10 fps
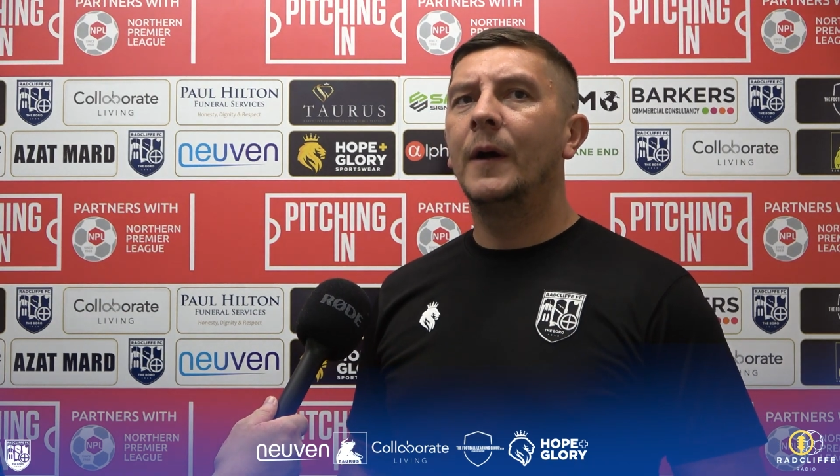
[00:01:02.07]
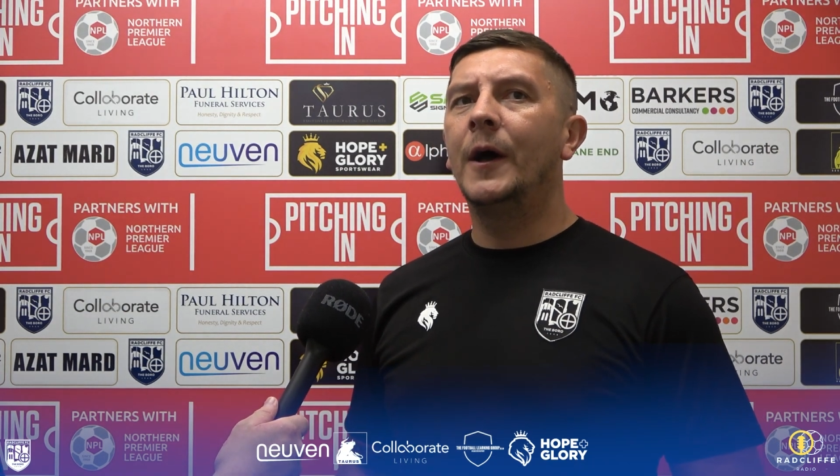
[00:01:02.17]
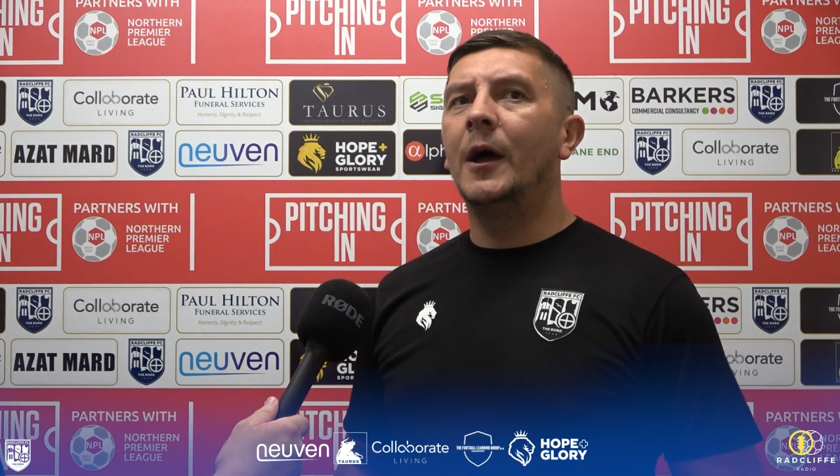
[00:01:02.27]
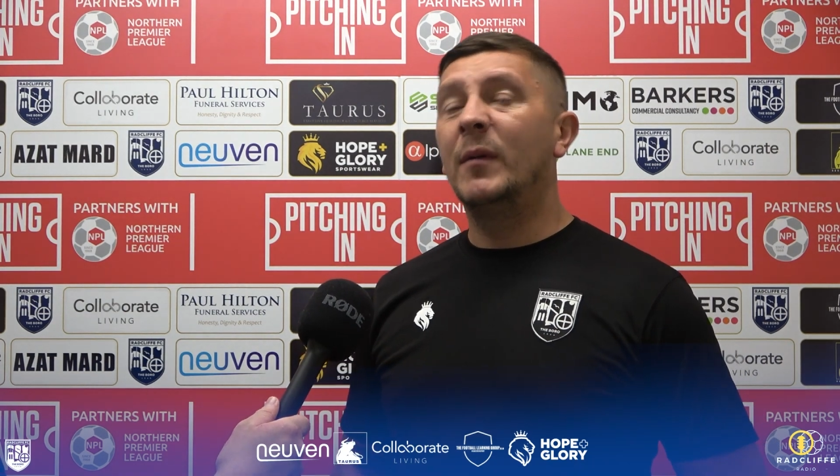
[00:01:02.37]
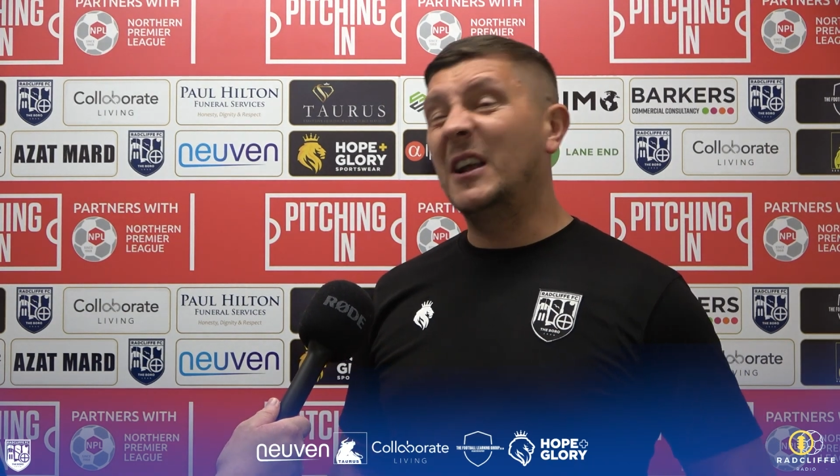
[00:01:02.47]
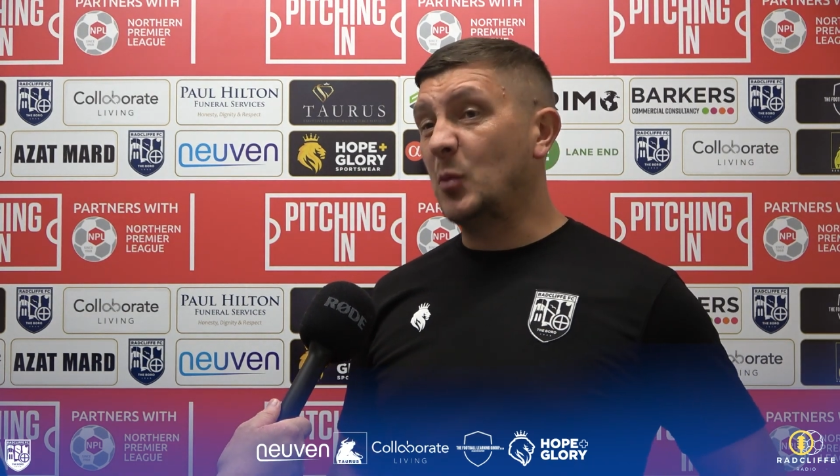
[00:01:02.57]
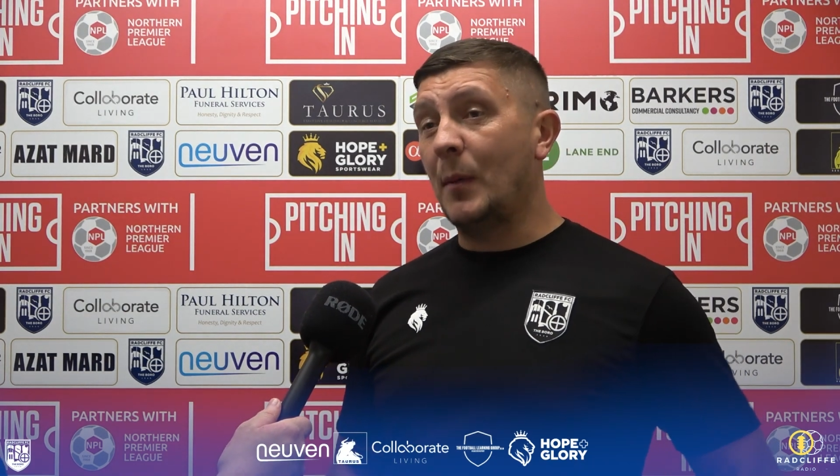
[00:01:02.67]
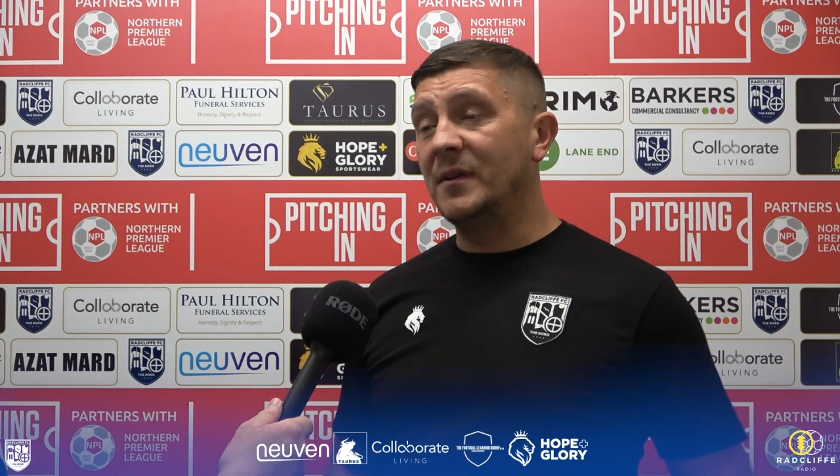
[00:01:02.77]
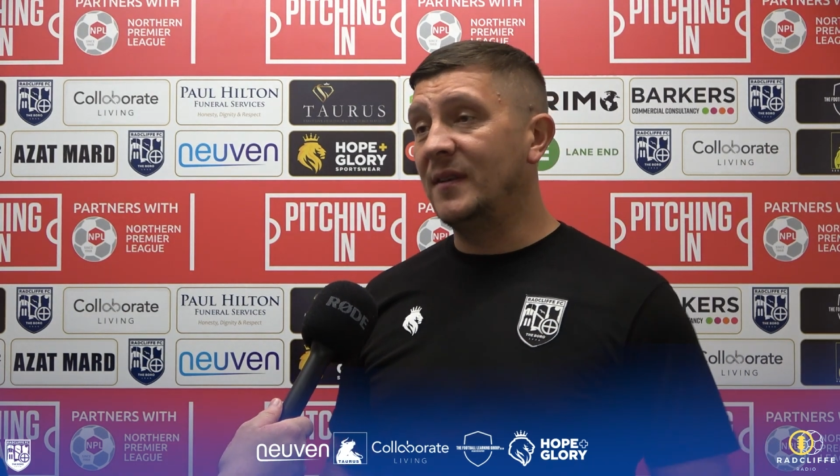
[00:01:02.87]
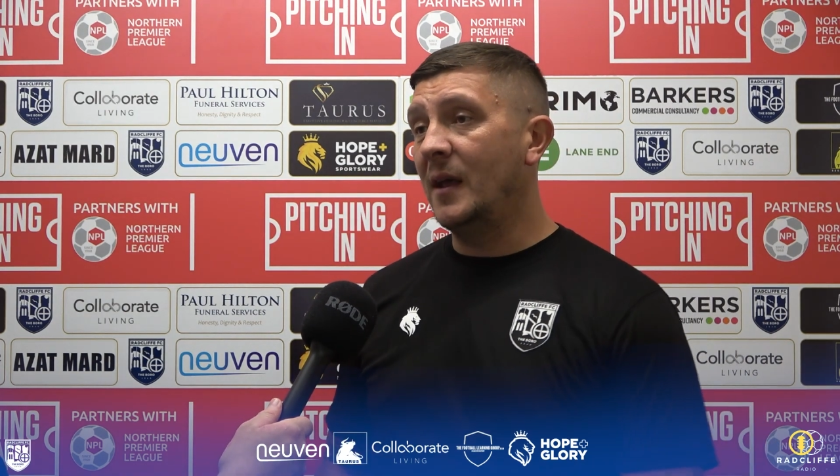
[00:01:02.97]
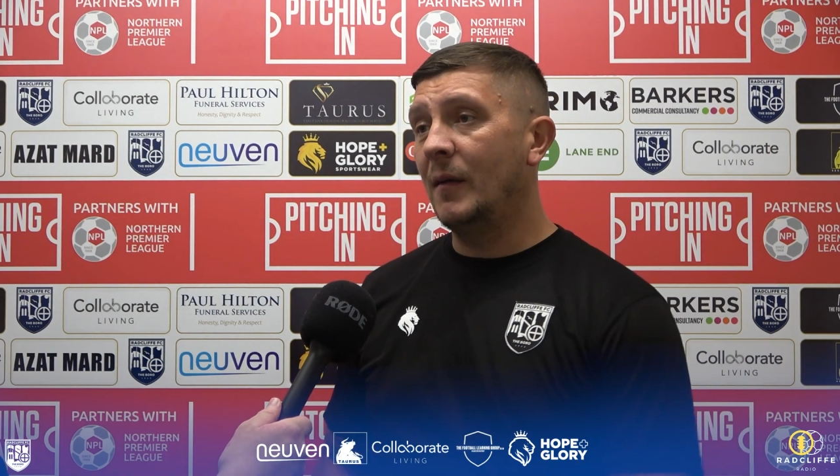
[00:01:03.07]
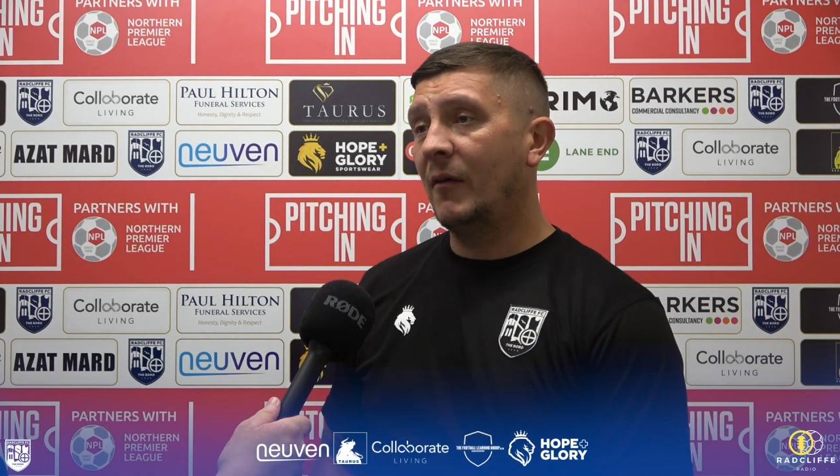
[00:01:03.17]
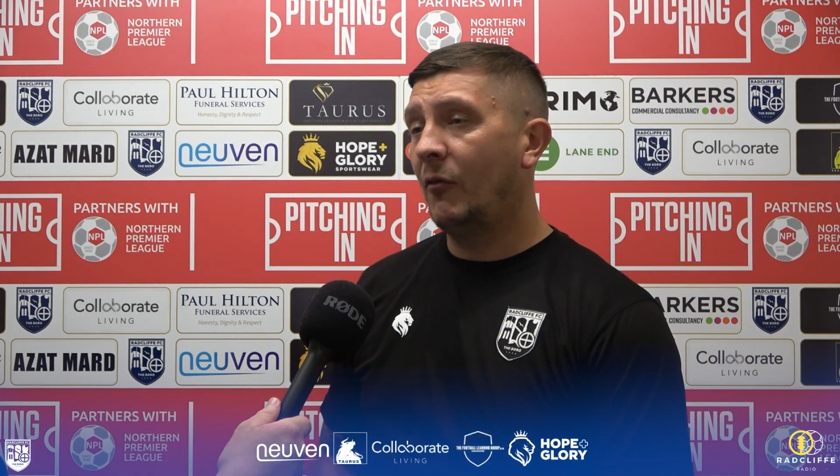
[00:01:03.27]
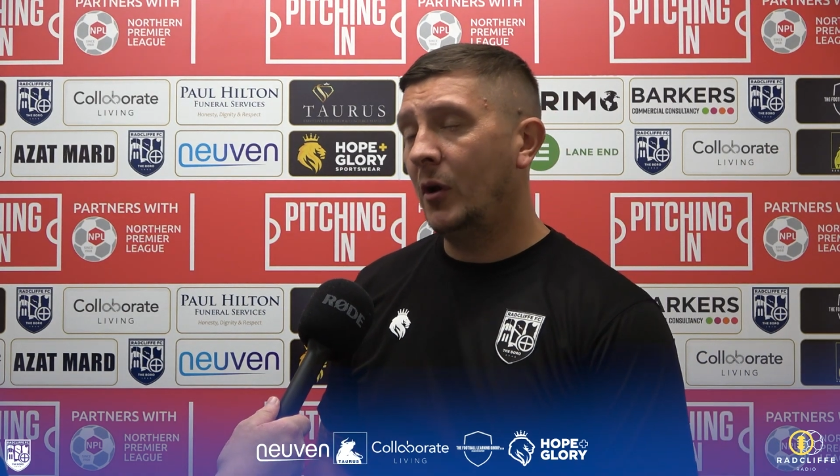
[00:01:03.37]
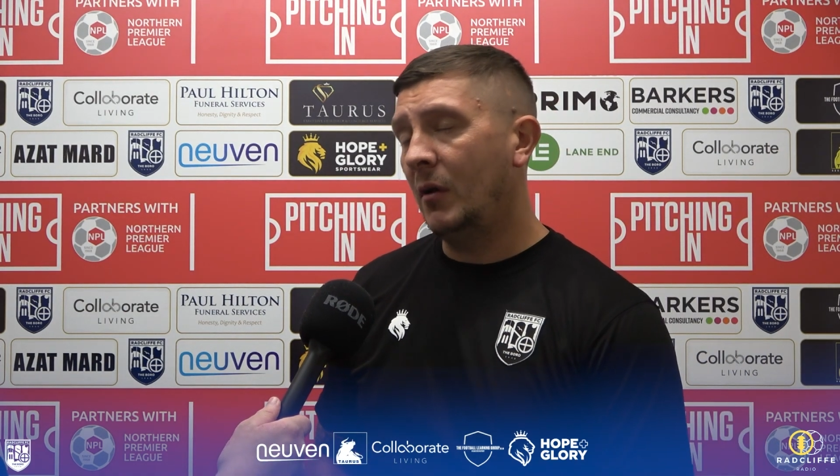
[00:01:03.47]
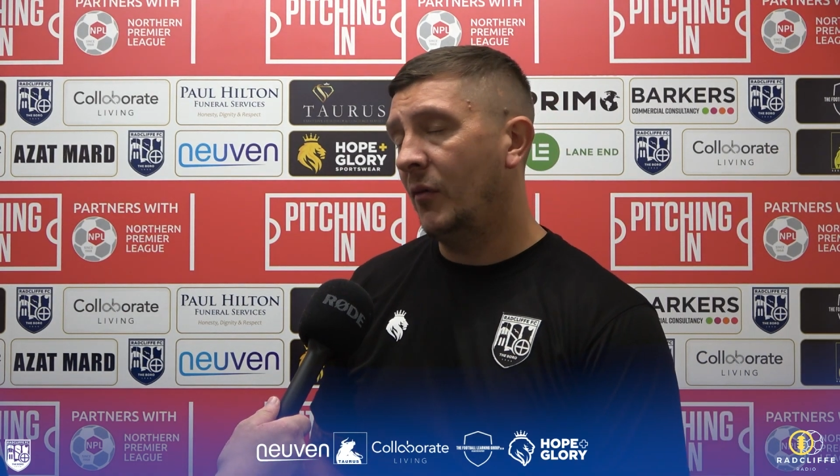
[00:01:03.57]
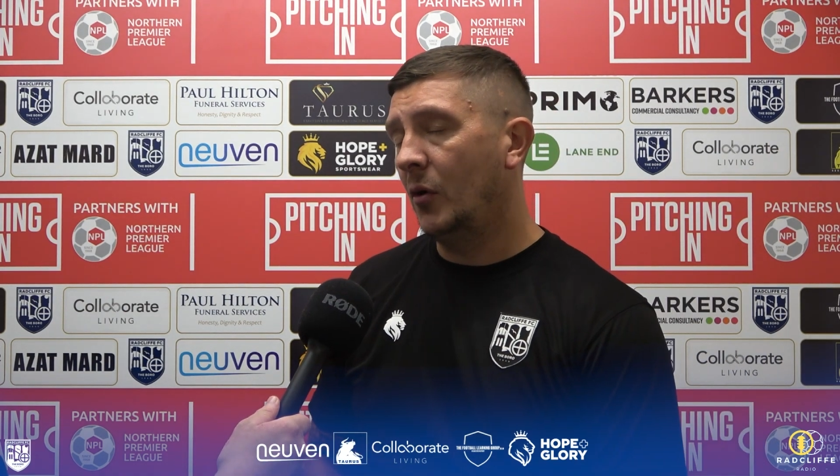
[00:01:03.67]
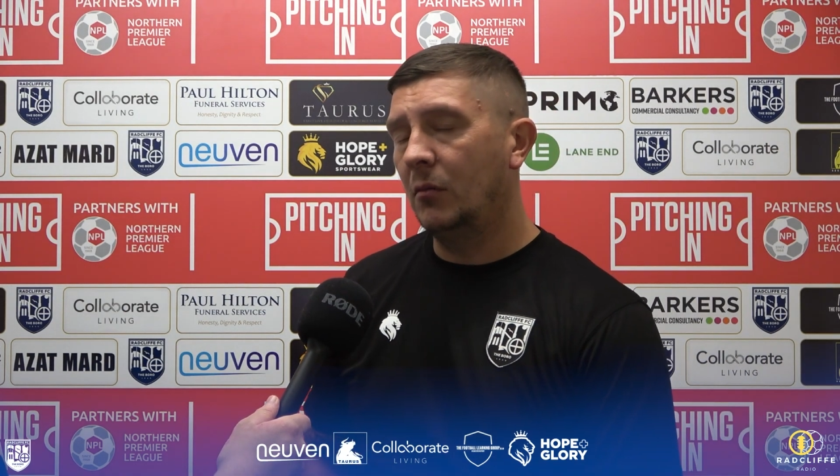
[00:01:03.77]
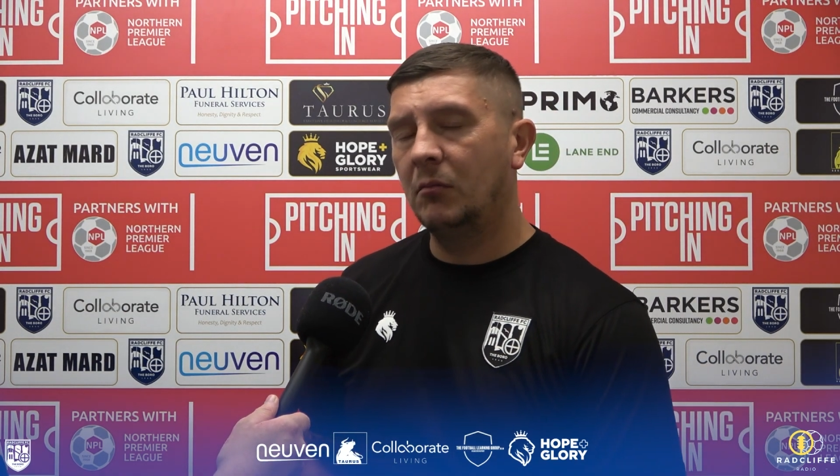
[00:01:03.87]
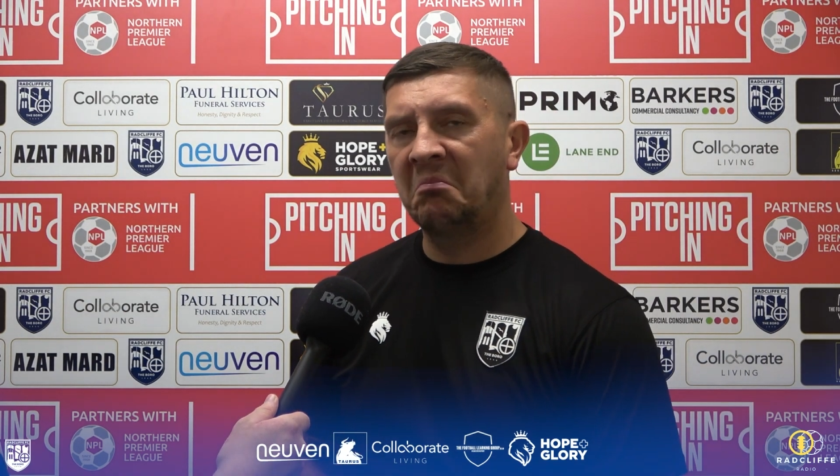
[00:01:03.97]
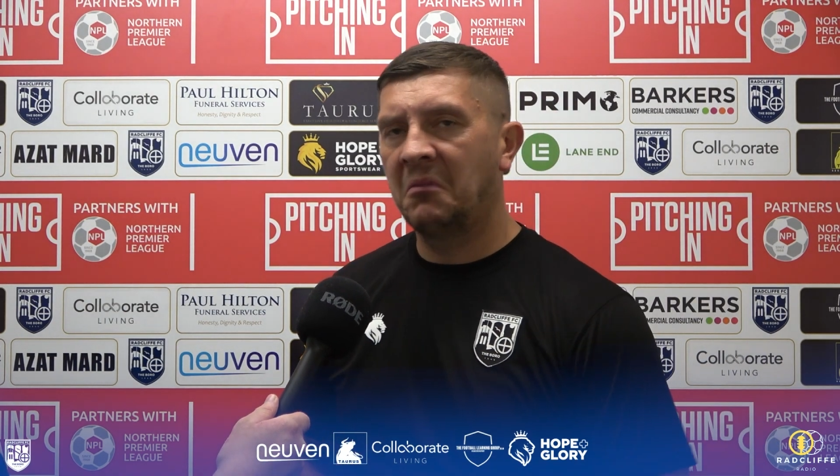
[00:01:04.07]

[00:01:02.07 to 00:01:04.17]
And that's what happened today. I thought,